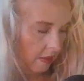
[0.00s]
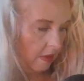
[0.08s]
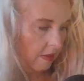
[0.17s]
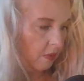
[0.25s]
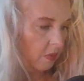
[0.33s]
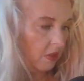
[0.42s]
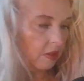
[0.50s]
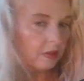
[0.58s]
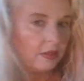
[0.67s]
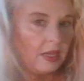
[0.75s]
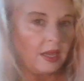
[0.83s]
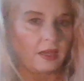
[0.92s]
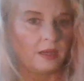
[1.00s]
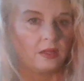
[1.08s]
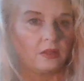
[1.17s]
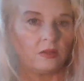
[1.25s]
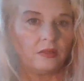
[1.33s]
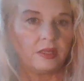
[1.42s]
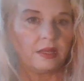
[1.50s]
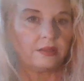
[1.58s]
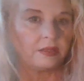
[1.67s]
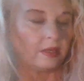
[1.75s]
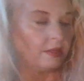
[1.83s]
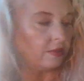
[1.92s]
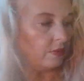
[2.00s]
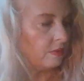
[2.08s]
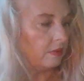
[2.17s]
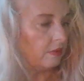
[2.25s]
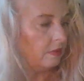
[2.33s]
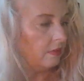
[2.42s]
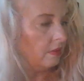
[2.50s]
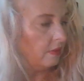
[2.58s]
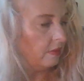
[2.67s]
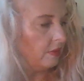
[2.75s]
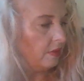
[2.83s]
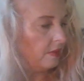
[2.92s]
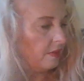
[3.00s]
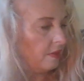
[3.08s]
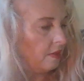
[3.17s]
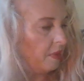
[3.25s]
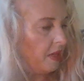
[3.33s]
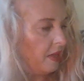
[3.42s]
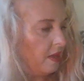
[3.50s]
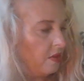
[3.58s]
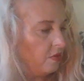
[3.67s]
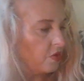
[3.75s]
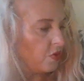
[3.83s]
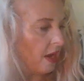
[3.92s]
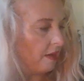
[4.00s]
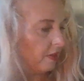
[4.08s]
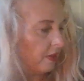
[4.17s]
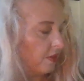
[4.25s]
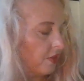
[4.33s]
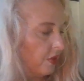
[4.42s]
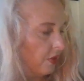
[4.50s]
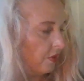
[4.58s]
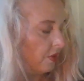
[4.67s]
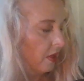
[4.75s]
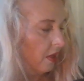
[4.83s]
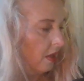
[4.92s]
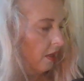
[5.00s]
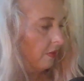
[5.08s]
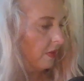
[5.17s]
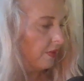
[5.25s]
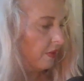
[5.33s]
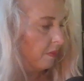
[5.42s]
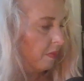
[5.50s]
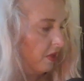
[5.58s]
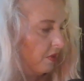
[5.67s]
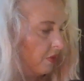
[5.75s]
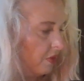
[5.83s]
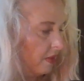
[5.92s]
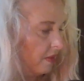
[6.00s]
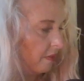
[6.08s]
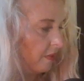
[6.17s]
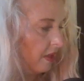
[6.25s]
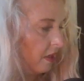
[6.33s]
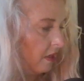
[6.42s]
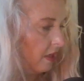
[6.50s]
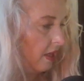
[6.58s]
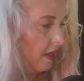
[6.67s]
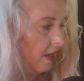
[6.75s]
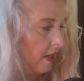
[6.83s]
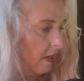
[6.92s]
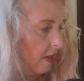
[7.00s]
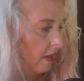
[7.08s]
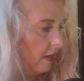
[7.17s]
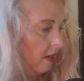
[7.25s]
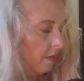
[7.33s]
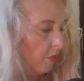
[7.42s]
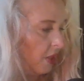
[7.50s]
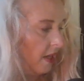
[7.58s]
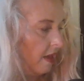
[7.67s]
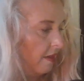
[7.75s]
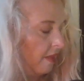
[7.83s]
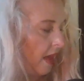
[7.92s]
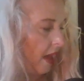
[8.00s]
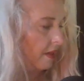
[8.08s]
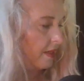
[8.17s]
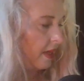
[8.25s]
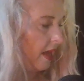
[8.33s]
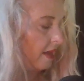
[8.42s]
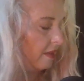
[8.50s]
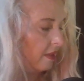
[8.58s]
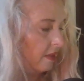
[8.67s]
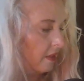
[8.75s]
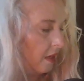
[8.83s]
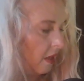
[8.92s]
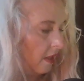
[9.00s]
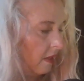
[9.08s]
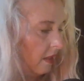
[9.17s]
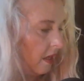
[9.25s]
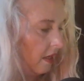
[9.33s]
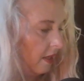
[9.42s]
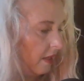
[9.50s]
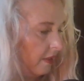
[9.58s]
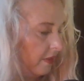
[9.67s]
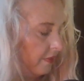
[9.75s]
The world, yeah, closing out cycles. This could be you traveling too. This could be you doing something online, bringing that essence online.